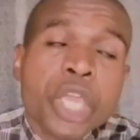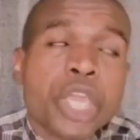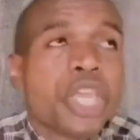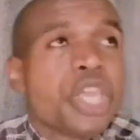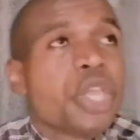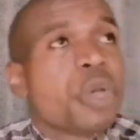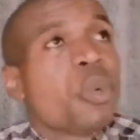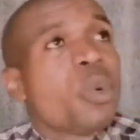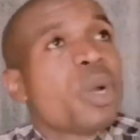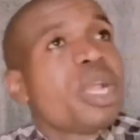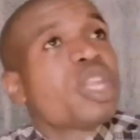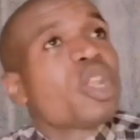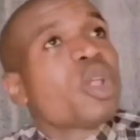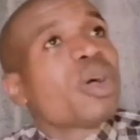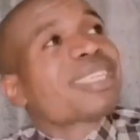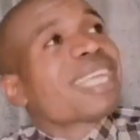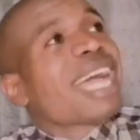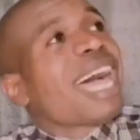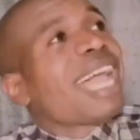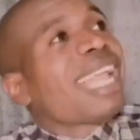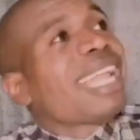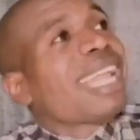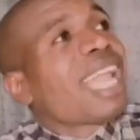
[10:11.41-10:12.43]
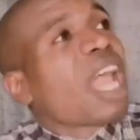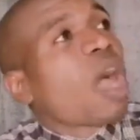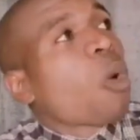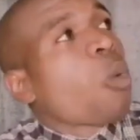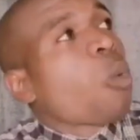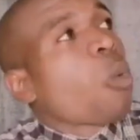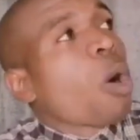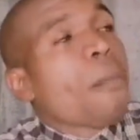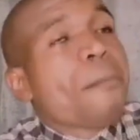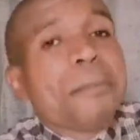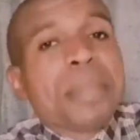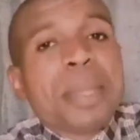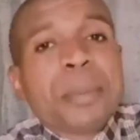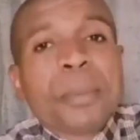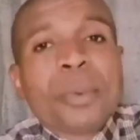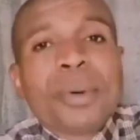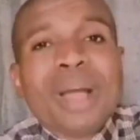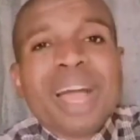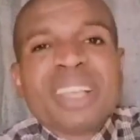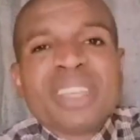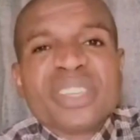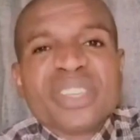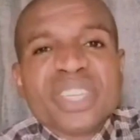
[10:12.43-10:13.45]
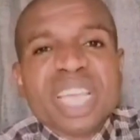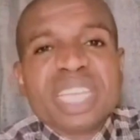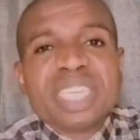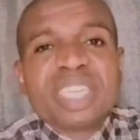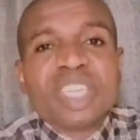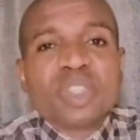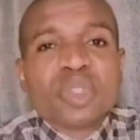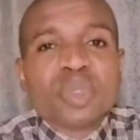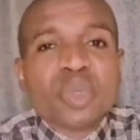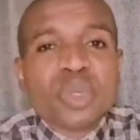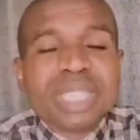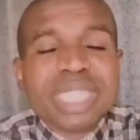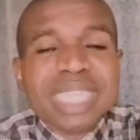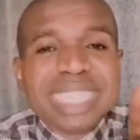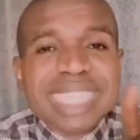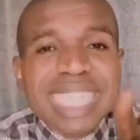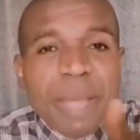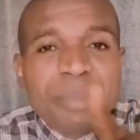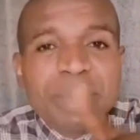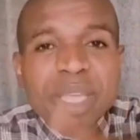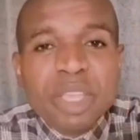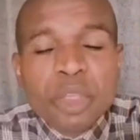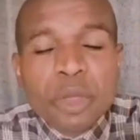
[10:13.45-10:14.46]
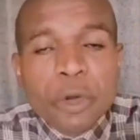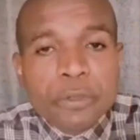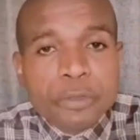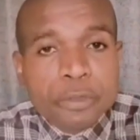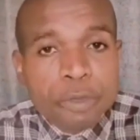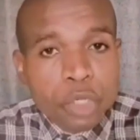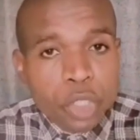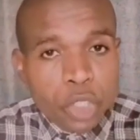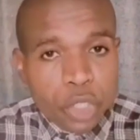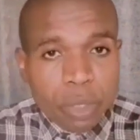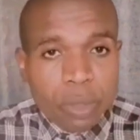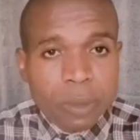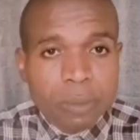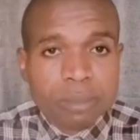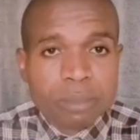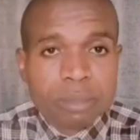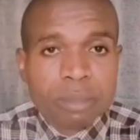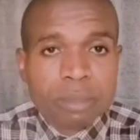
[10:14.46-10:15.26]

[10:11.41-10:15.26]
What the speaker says: He will not allow what people are saying to determine your future.